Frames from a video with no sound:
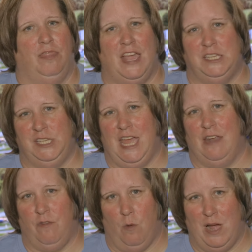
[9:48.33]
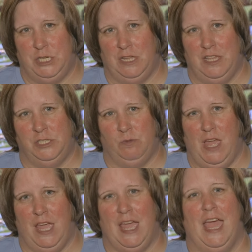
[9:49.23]
Thanks again for watching this
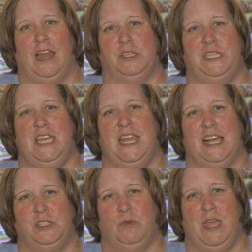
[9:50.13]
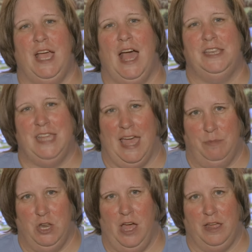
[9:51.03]
week, and I'll see you next week on
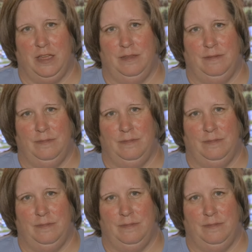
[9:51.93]
Tab Talk.